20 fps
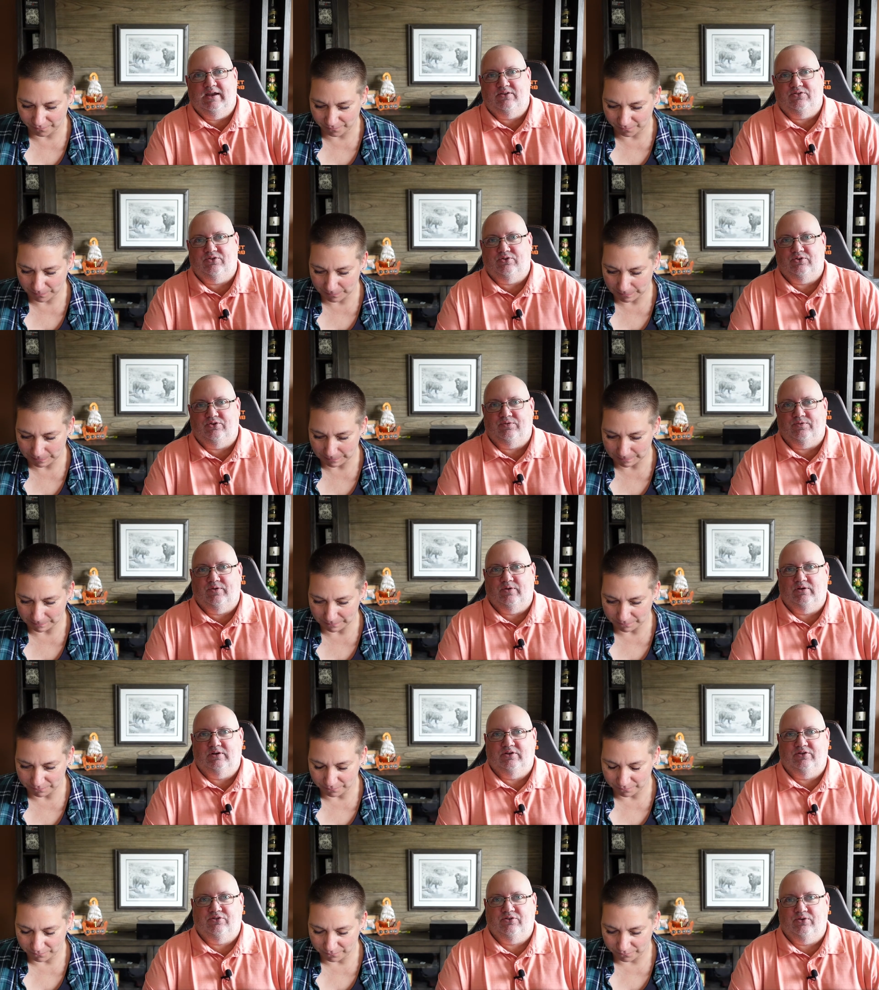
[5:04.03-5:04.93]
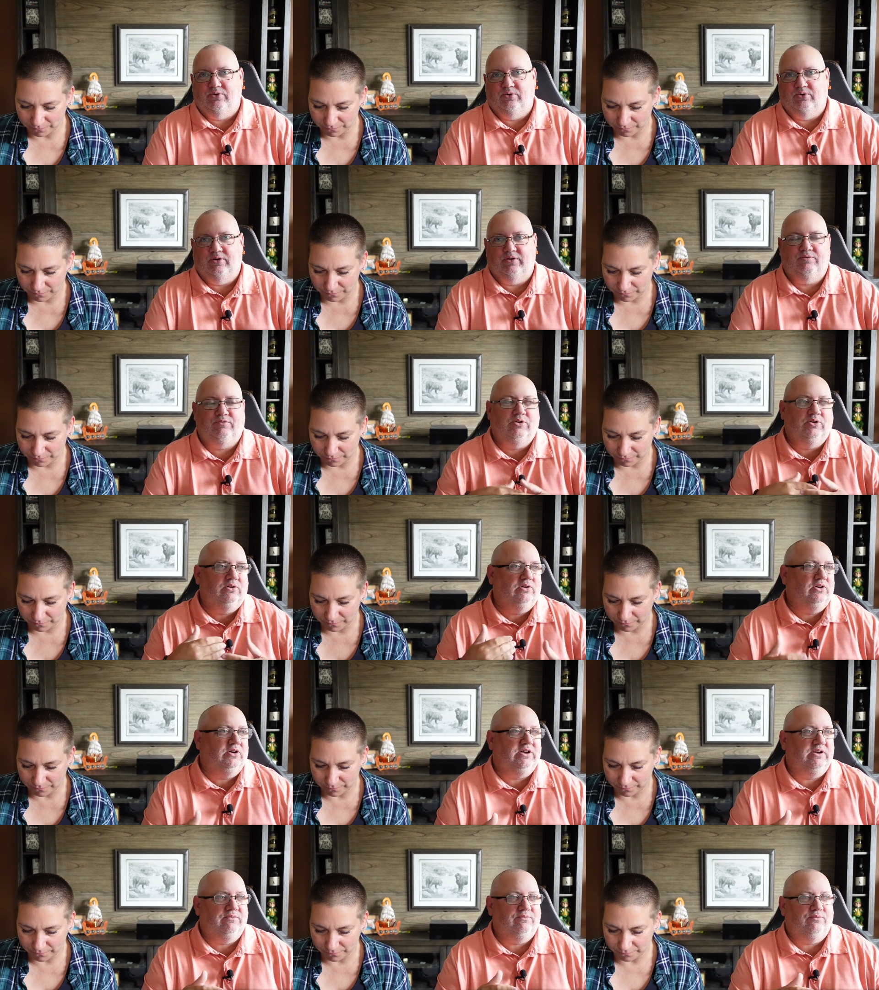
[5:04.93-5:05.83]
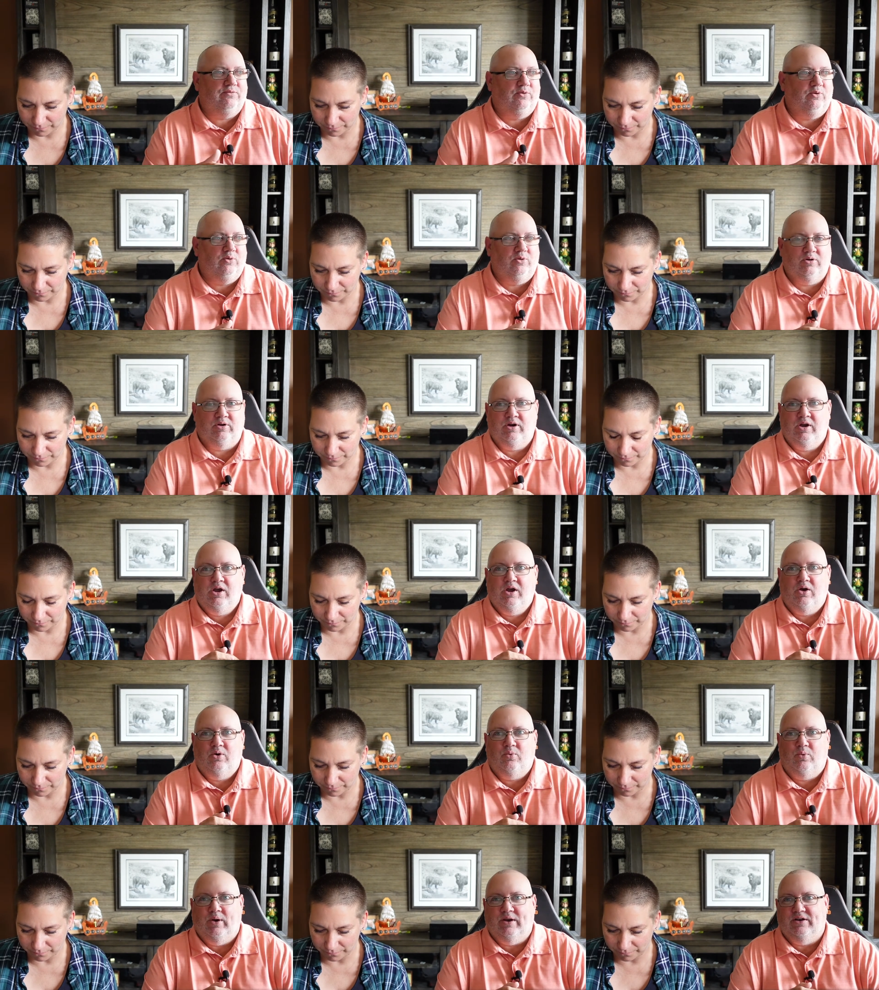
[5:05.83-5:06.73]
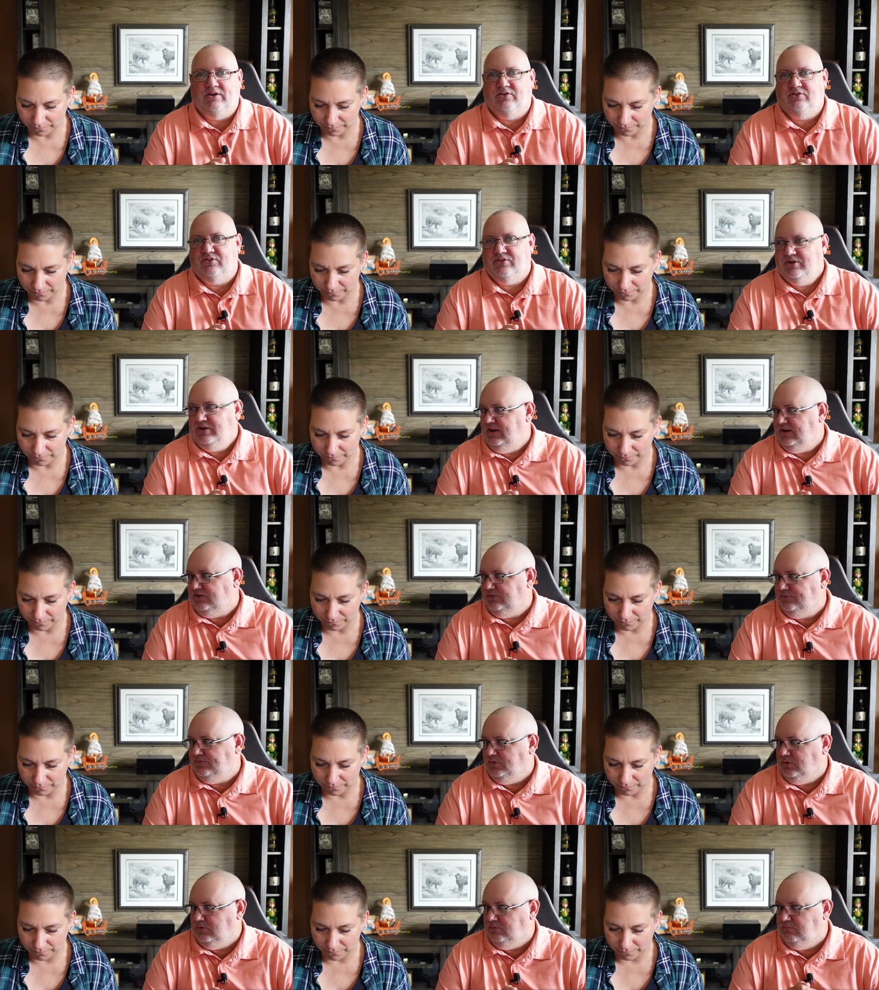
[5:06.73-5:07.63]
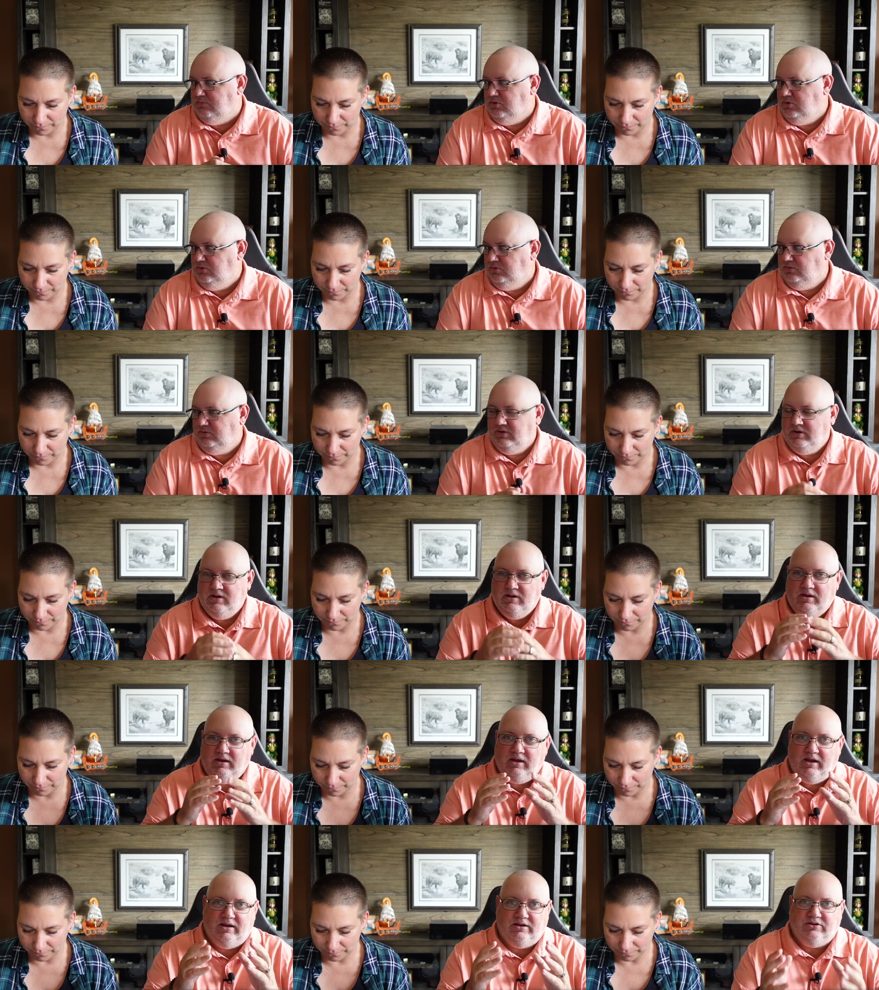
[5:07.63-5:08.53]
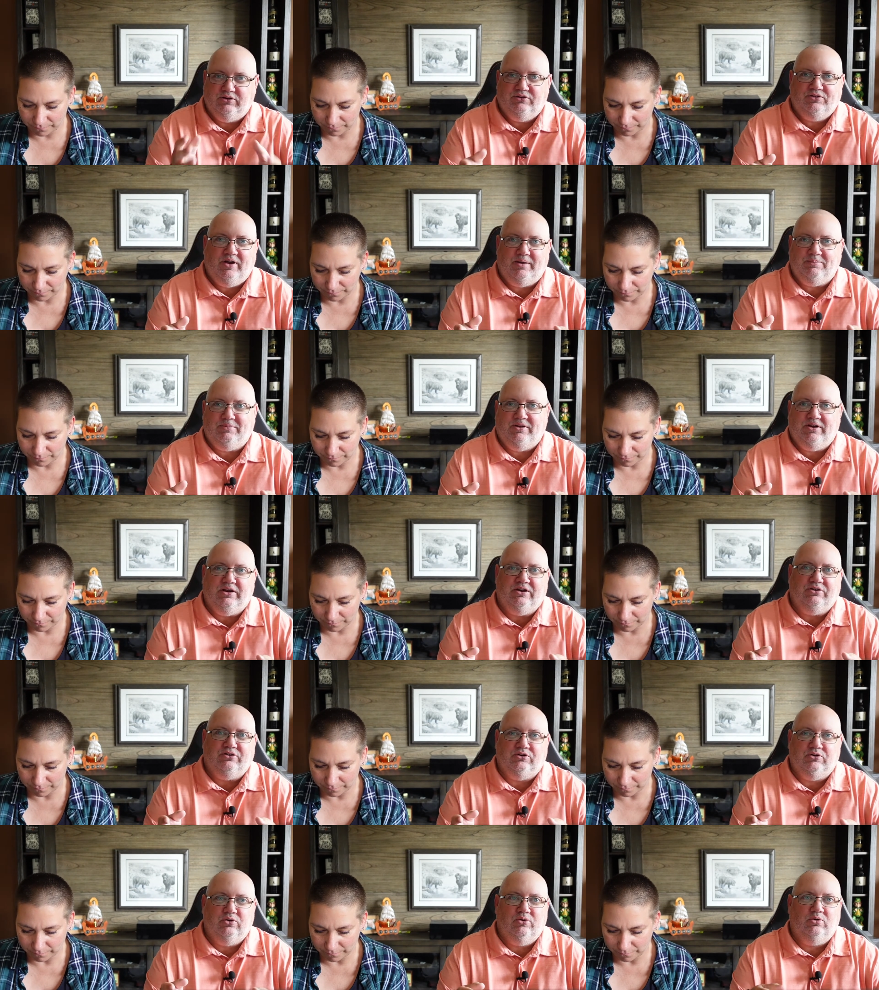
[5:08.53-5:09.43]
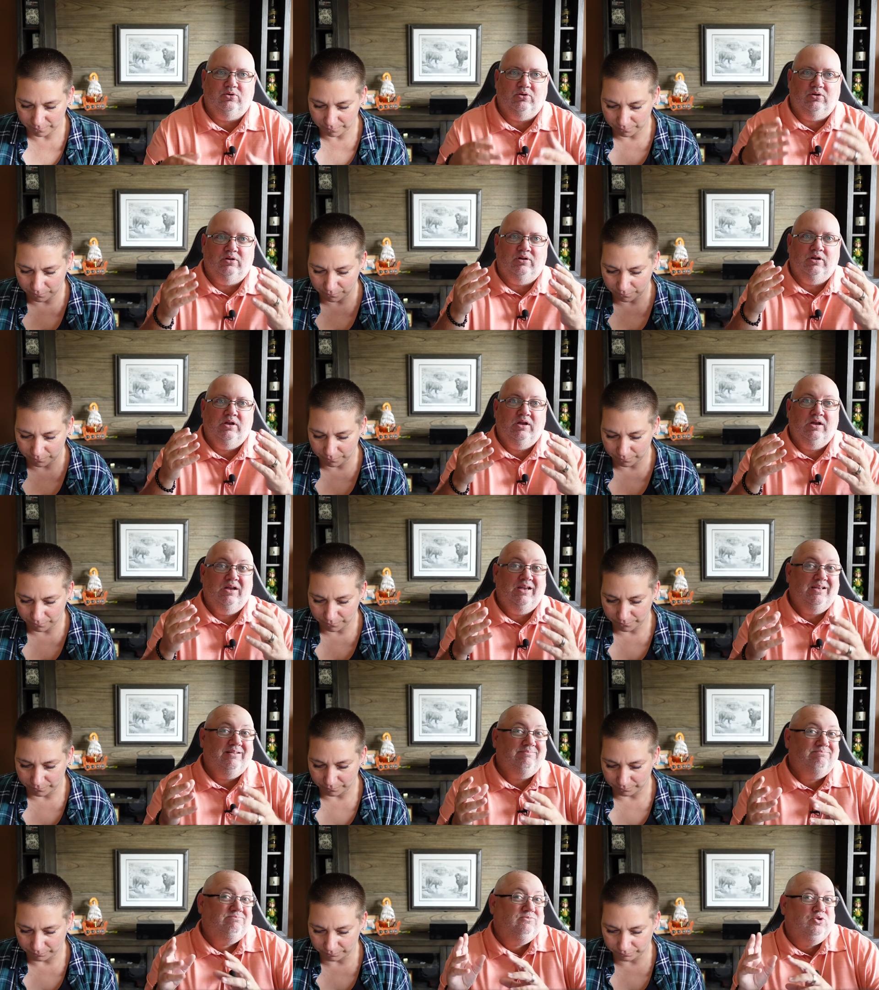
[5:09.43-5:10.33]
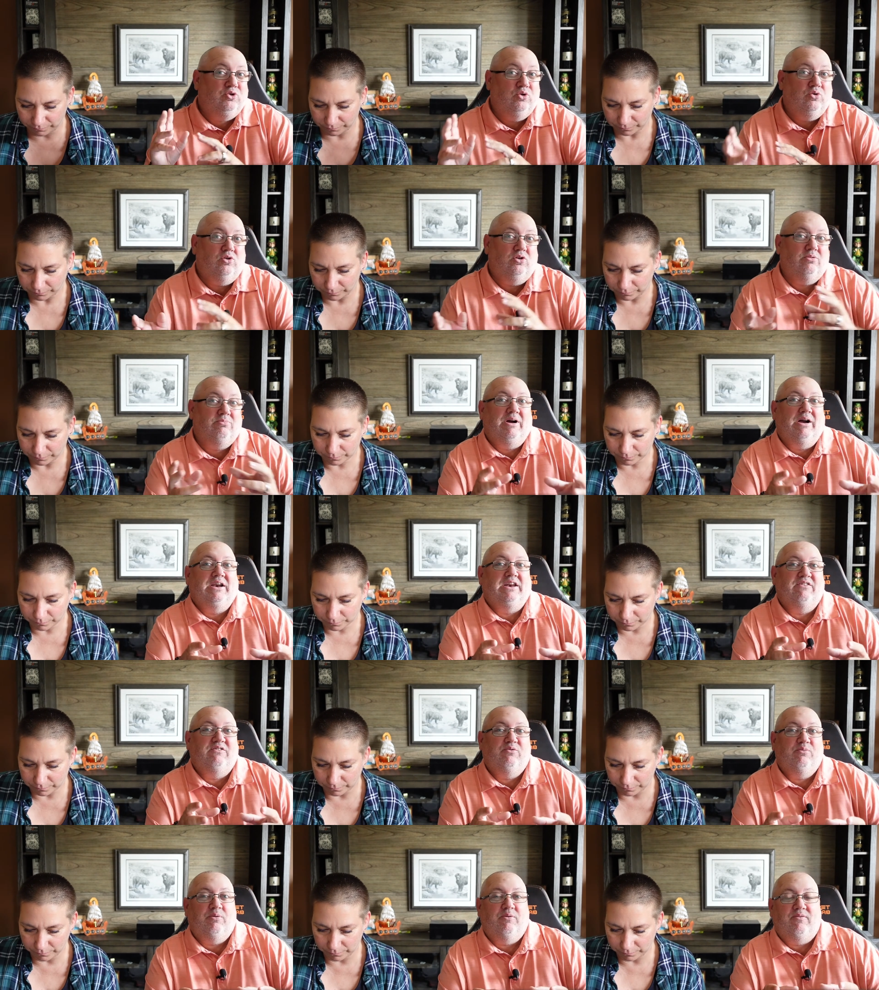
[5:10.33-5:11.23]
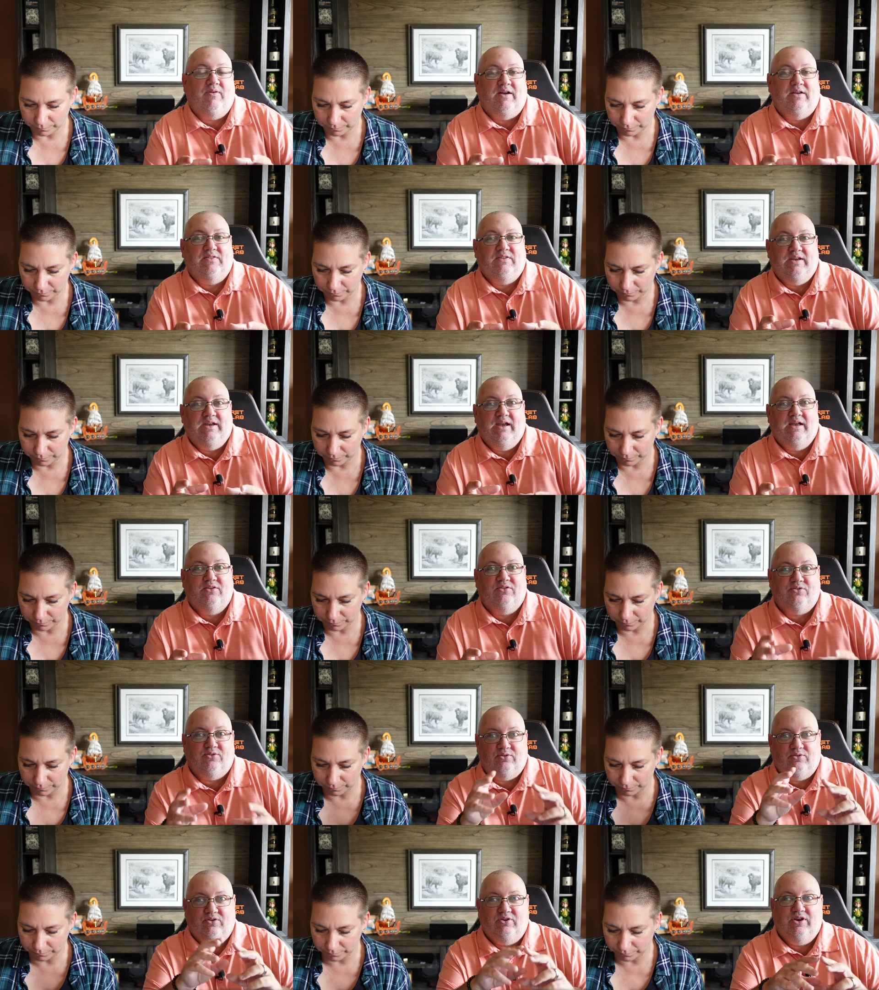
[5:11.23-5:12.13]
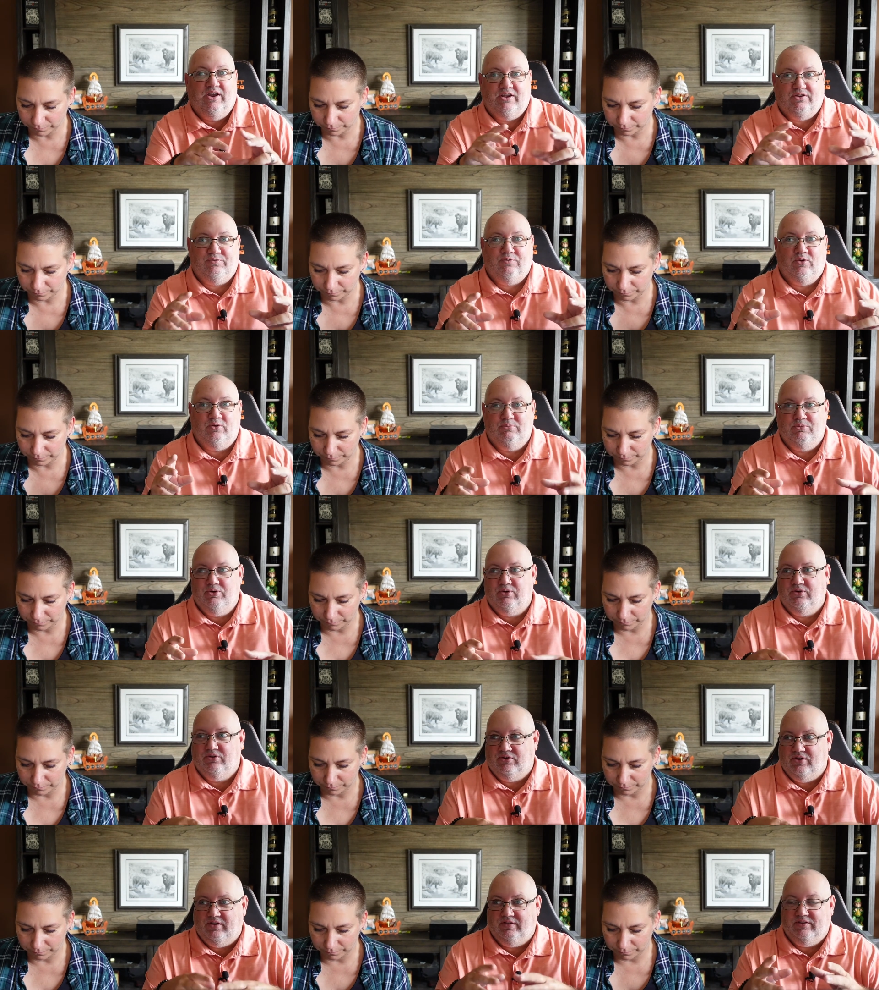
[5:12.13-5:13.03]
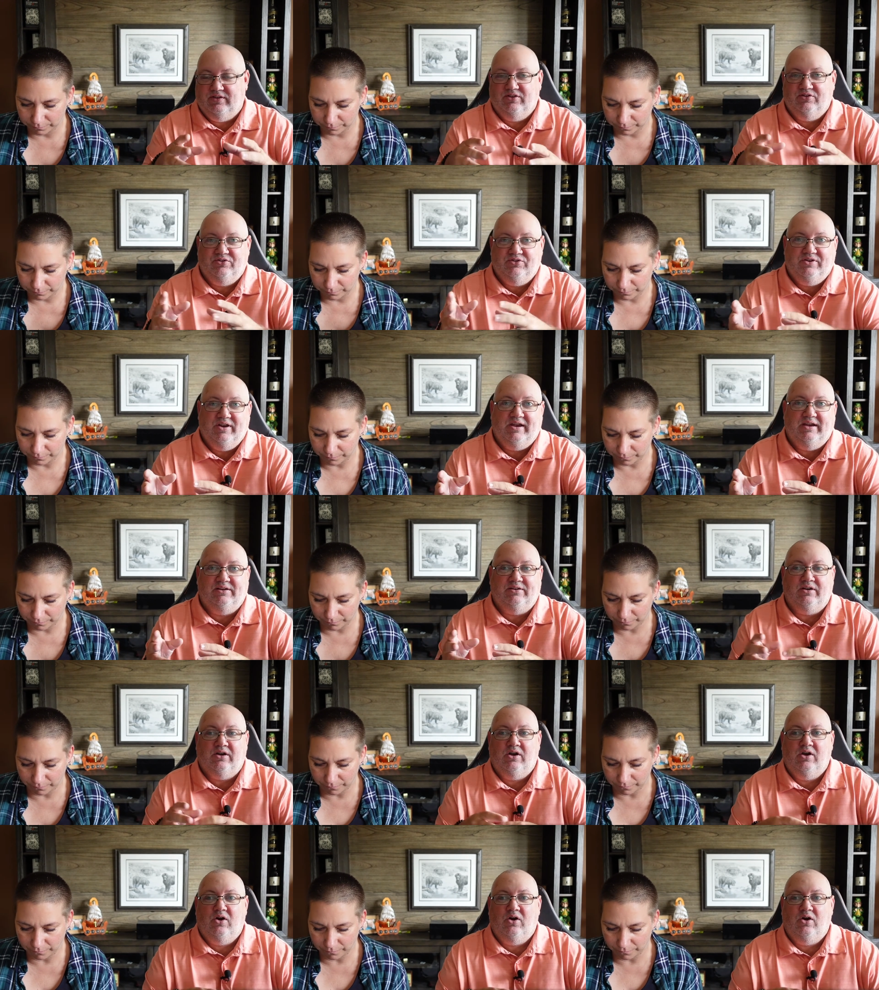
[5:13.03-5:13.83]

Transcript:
Speaker 1: answers fairly soon. If you're looking for when is the next full moon, and you type that into Google, Google might even provide the answer. The next full moon is on this date.